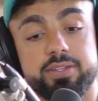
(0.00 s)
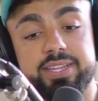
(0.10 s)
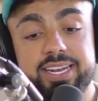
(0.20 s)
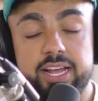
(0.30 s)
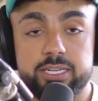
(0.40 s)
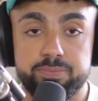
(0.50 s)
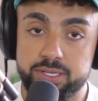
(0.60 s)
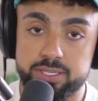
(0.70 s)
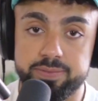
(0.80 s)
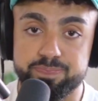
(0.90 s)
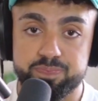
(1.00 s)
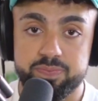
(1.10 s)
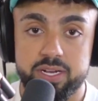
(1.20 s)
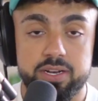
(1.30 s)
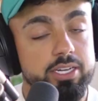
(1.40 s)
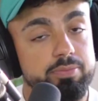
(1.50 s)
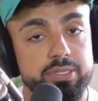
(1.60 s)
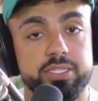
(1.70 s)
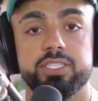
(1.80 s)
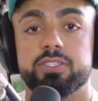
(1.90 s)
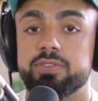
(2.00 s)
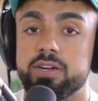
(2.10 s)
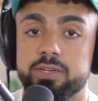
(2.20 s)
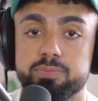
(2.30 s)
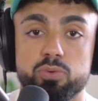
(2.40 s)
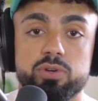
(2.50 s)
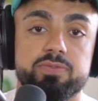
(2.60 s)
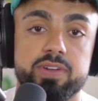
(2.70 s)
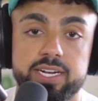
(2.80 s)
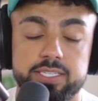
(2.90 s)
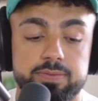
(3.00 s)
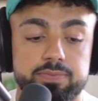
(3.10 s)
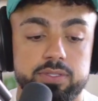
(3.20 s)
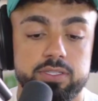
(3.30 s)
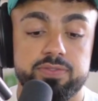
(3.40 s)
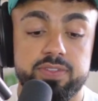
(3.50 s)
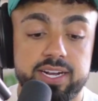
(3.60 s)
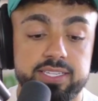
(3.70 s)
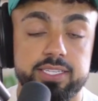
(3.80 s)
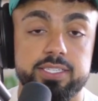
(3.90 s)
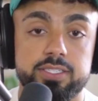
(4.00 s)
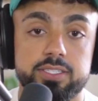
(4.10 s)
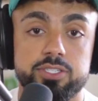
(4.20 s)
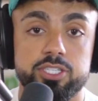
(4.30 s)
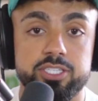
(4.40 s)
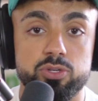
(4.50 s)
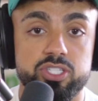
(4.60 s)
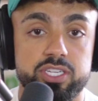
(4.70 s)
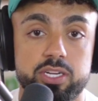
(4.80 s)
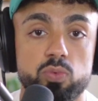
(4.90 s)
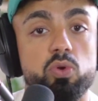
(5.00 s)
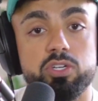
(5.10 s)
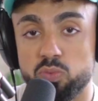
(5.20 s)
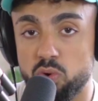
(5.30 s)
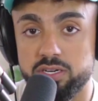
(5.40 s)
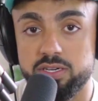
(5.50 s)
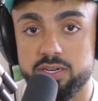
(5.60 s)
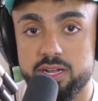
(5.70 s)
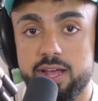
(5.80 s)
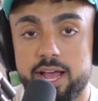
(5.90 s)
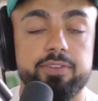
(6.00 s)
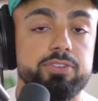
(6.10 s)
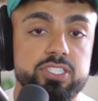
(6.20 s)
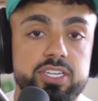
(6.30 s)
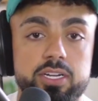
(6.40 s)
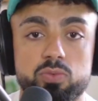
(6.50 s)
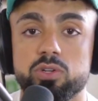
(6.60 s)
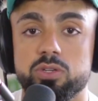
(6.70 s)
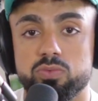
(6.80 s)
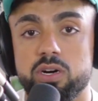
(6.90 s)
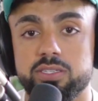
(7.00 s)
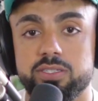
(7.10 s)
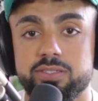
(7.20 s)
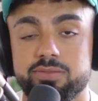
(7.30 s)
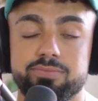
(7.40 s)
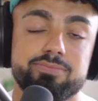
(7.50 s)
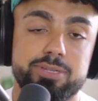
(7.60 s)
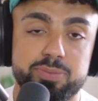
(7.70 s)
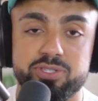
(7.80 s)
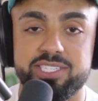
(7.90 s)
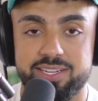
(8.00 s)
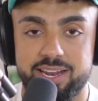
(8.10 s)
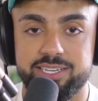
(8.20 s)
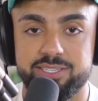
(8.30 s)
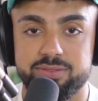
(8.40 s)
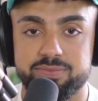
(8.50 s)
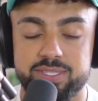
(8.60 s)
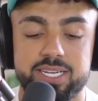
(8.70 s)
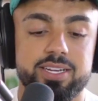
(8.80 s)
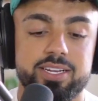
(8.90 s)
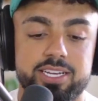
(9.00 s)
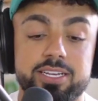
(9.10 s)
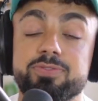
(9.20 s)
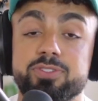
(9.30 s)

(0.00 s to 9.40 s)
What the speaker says: Then likability. Likability is a very important factor. The fact is, you're selling one-on-one. If you're selling one-on-one, people need to like you. If